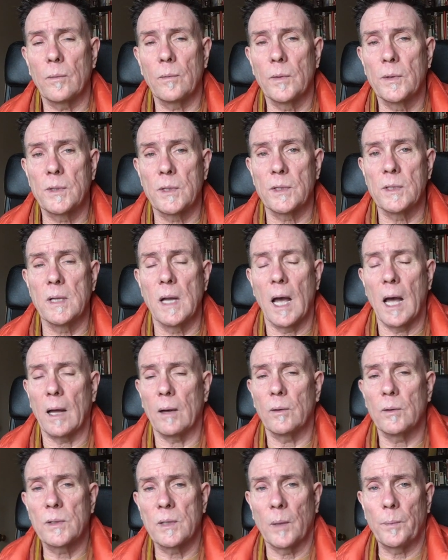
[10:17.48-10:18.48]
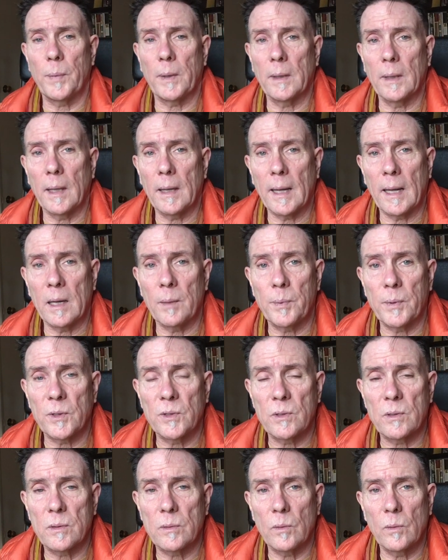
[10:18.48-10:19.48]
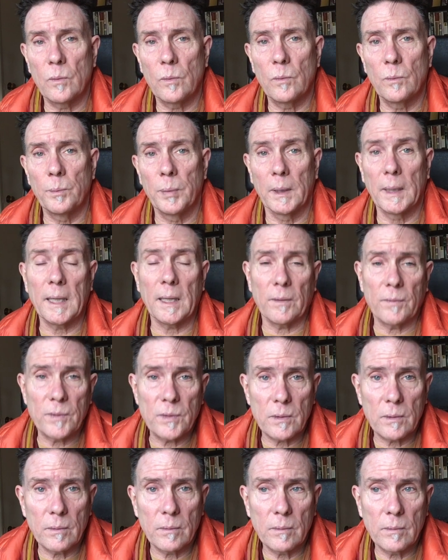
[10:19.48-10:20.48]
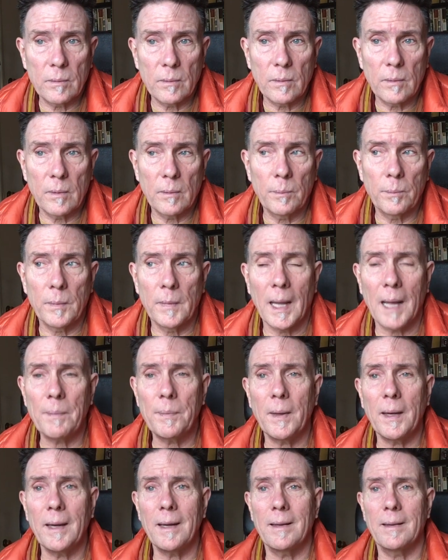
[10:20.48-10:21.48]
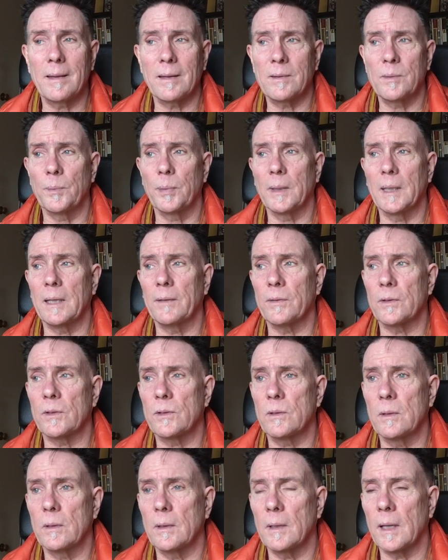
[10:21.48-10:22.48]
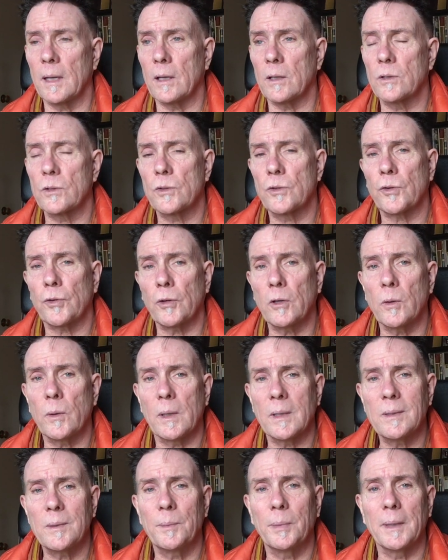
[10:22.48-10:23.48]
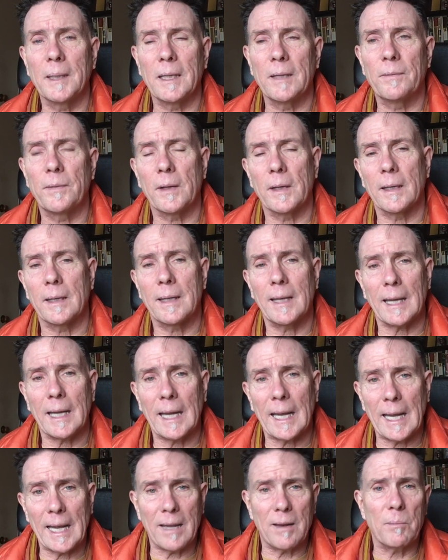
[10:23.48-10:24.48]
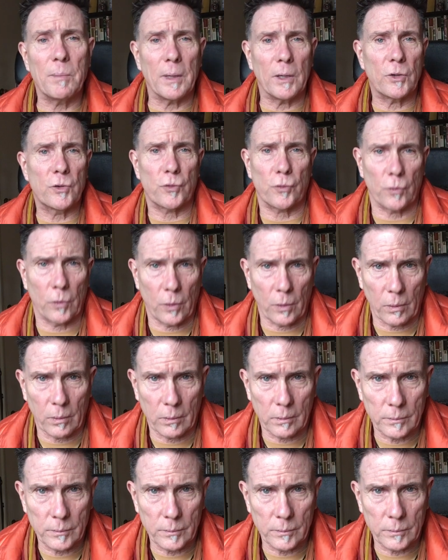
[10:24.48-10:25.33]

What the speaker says: this is not something that Oedipus believes. Not that he doesn't believe that it's true. He doesn't believe that it can be true.